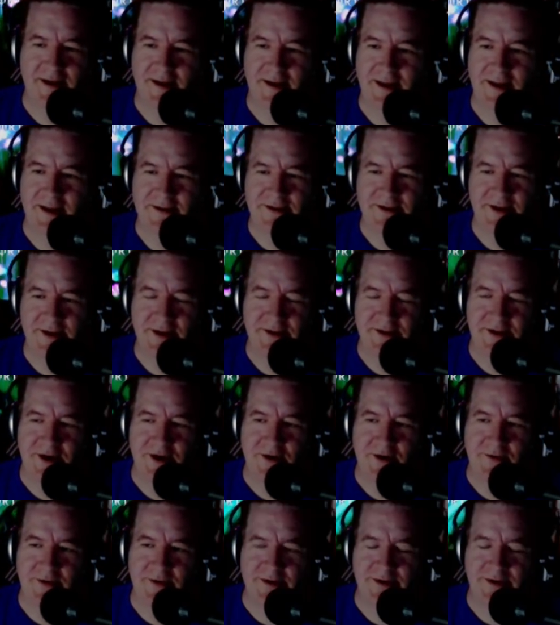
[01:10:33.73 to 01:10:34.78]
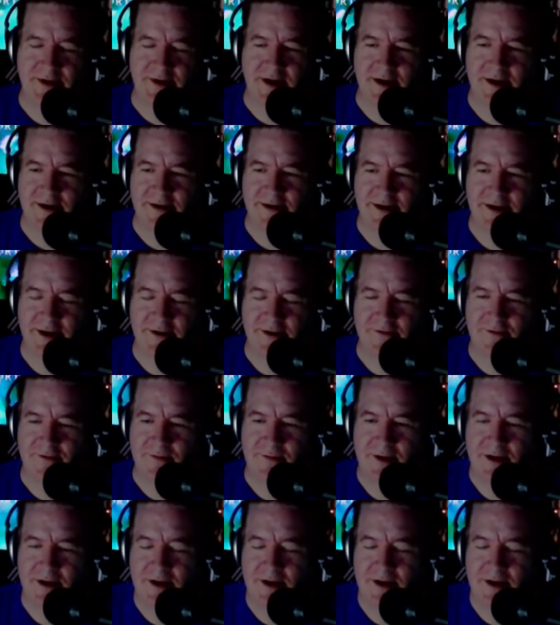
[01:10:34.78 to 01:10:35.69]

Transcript: It's always an honor to hear from you,